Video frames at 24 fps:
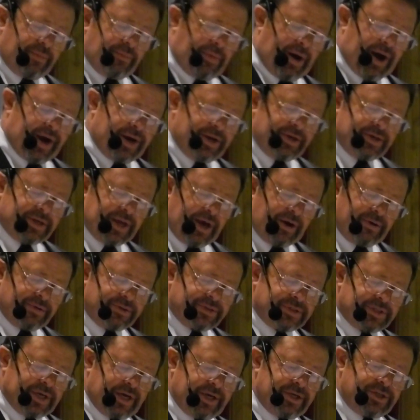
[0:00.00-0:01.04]
the mine
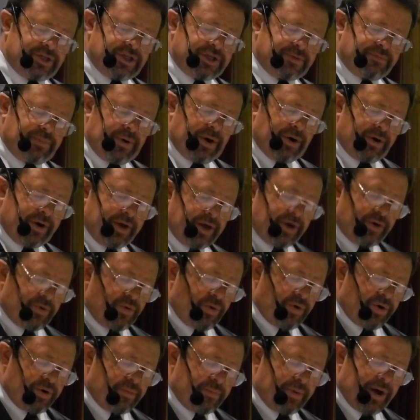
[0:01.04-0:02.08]
town site, just barely a
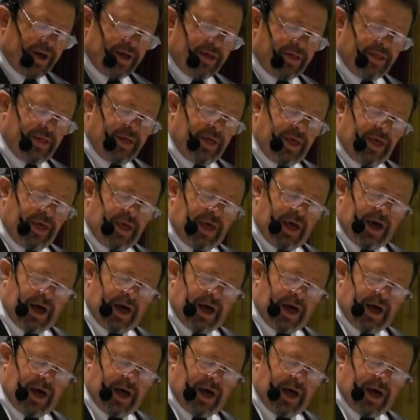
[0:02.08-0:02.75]
quarter of